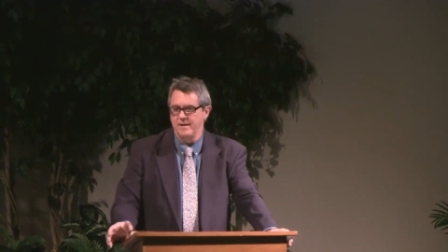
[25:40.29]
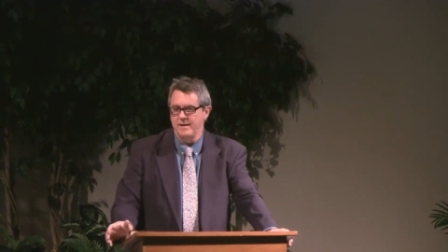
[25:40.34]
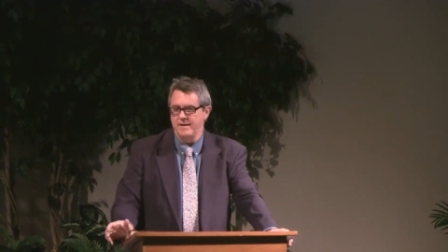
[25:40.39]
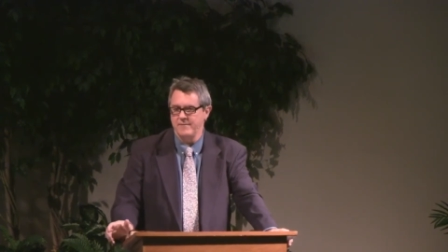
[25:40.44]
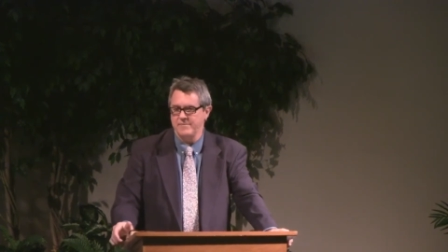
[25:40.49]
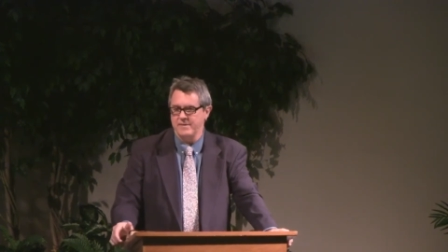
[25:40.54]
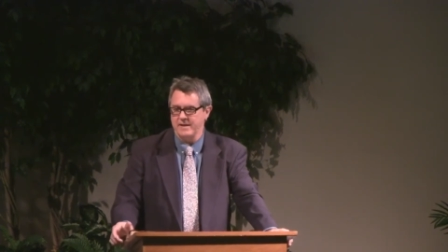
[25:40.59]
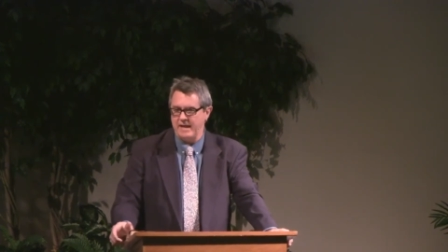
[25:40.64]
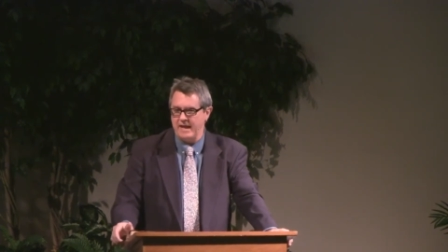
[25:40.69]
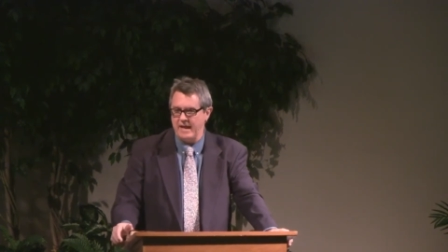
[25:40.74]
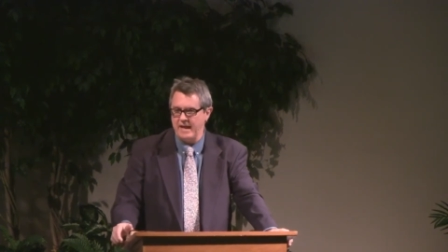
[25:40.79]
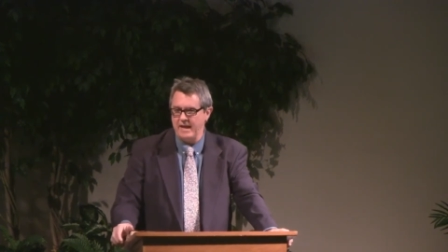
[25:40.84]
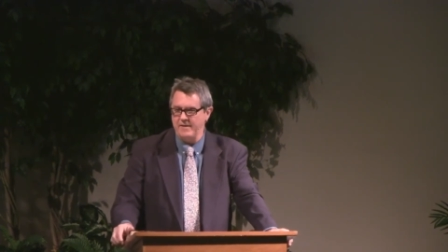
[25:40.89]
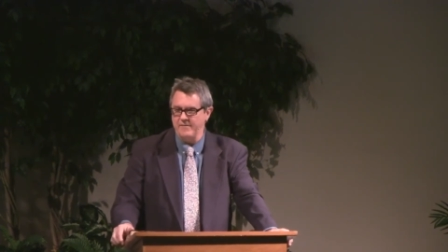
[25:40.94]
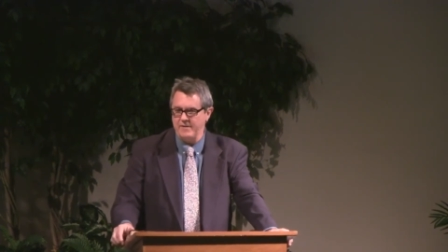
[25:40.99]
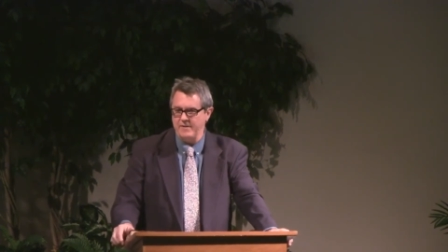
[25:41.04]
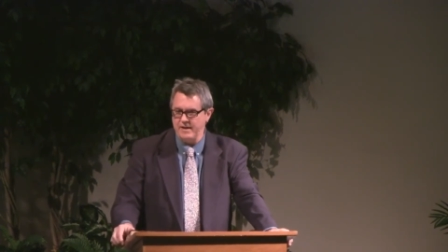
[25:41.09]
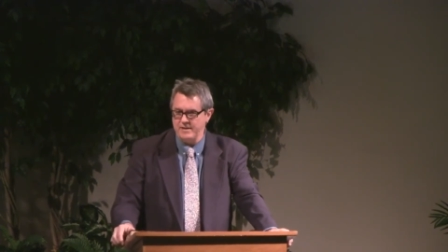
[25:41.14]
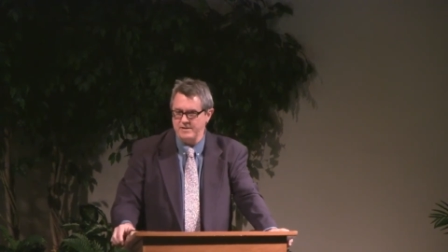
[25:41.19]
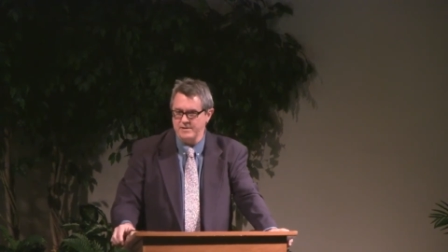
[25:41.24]
If the king
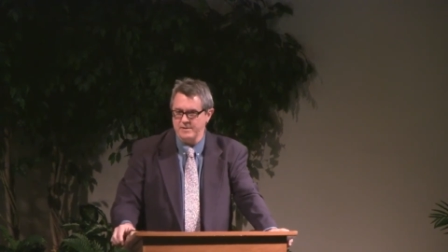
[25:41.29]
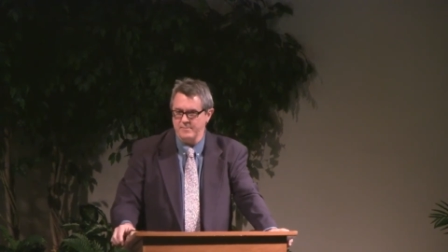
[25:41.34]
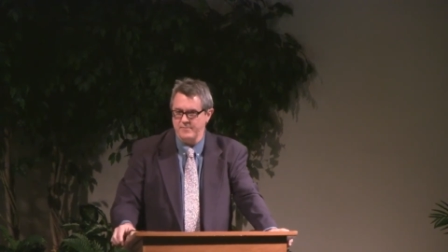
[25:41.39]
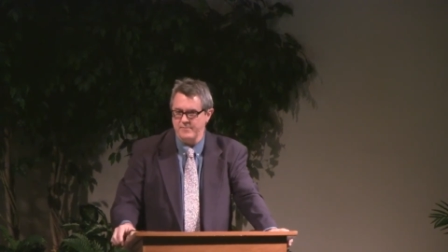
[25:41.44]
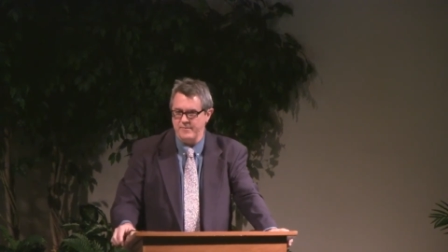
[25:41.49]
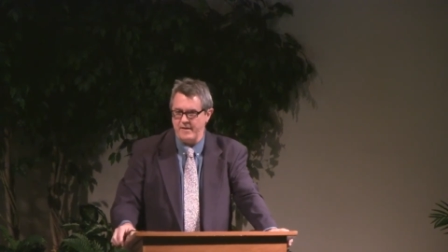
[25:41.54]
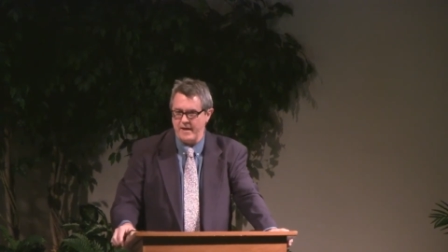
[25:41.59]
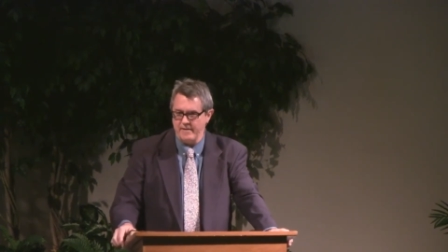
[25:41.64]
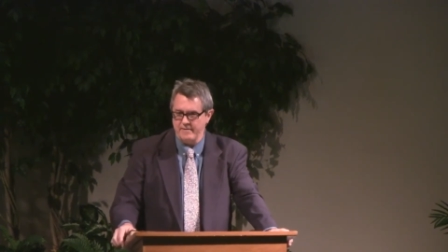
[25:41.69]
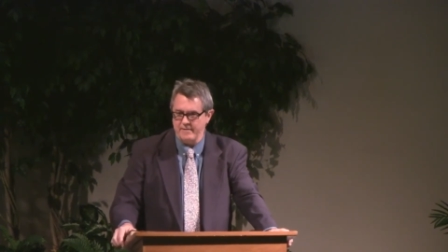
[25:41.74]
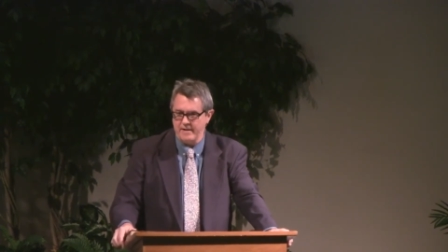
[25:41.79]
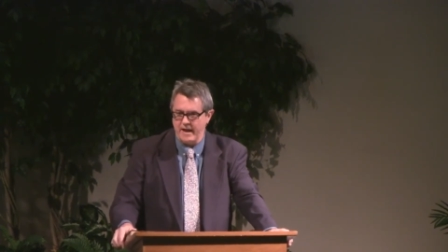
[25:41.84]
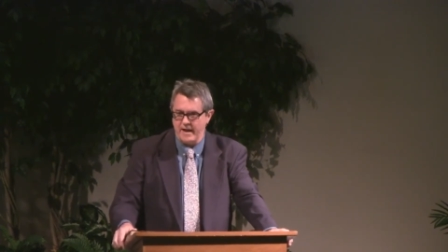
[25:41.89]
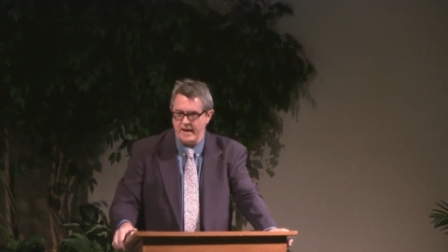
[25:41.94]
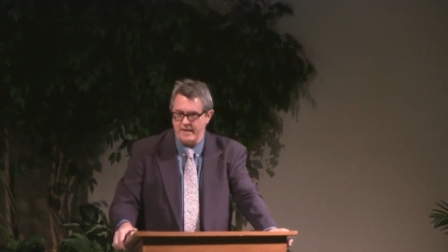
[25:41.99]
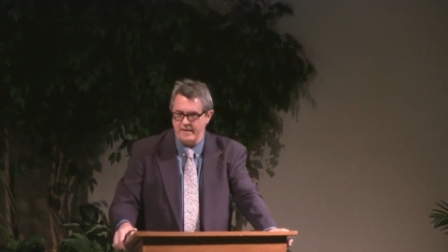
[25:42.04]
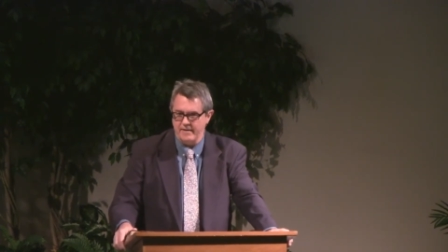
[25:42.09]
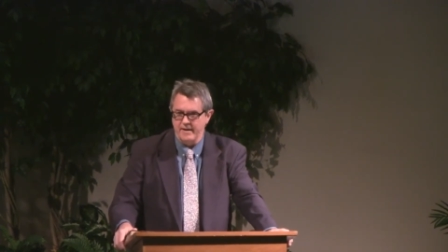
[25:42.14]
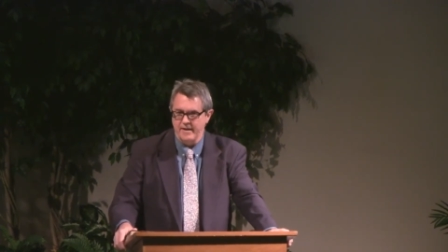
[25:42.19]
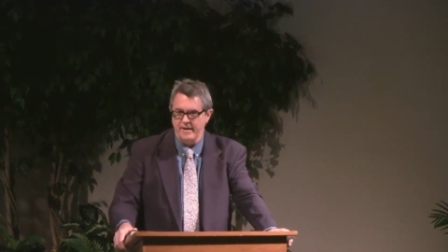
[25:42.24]
of Egypt found
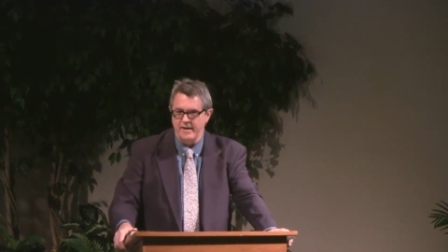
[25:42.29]
out